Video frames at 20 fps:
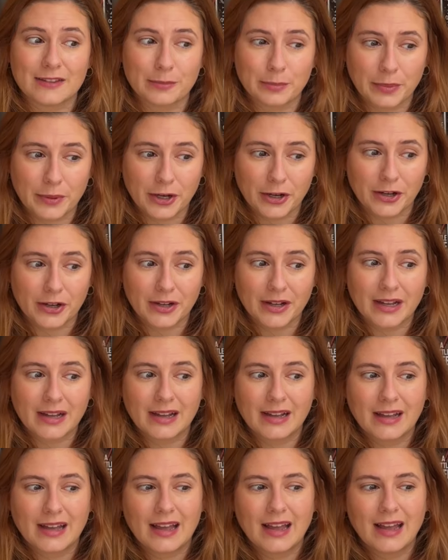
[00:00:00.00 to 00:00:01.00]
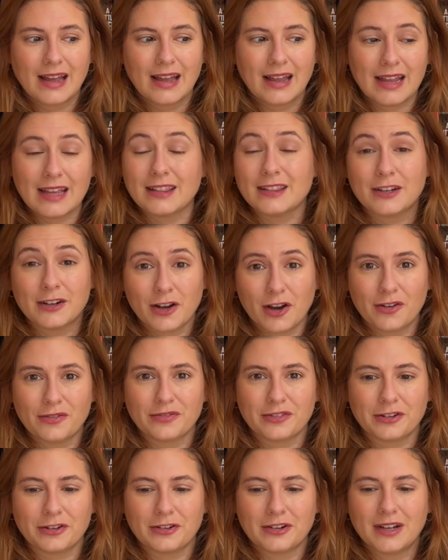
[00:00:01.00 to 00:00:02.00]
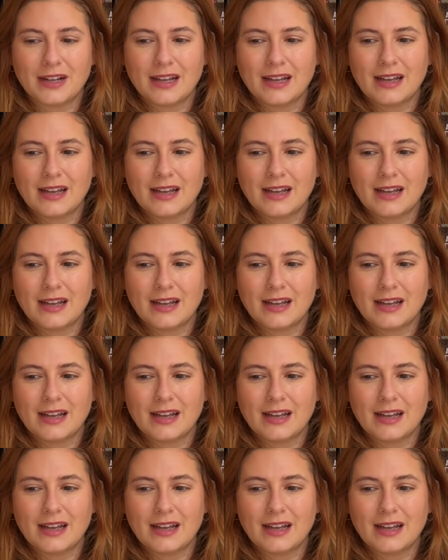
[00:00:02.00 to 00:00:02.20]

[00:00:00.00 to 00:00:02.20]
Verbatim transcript: the book, in the novel,